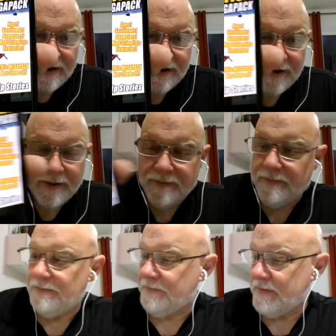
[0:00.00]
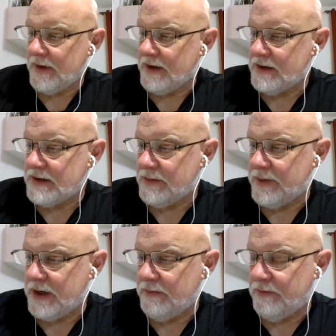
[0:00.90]
um,
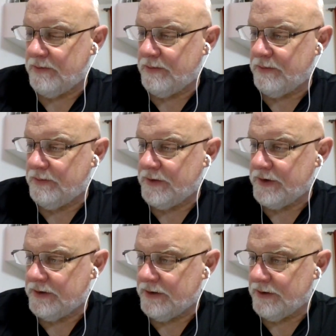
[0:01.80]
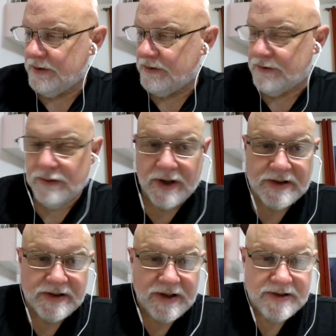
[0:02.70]
somebody
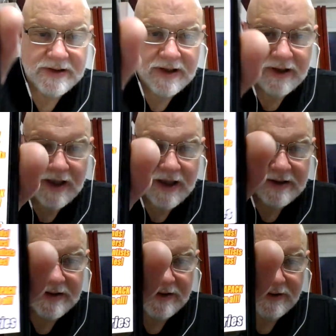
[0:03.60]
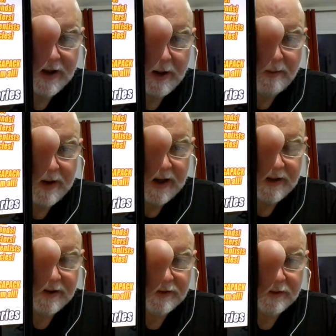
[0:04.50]
dressed as as either like a
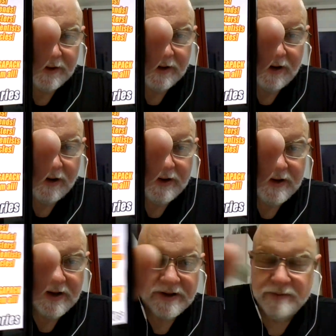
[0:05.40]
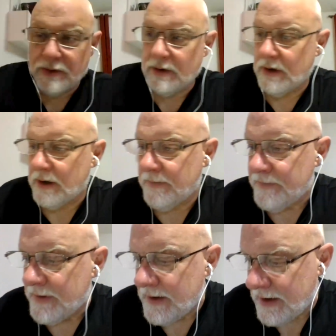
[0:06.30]
pilot or an Arctic explorer.
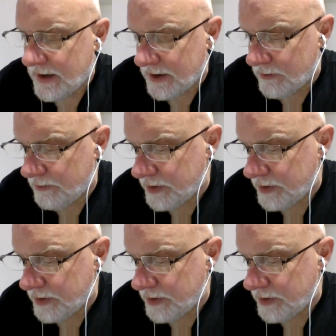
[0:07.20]
I don't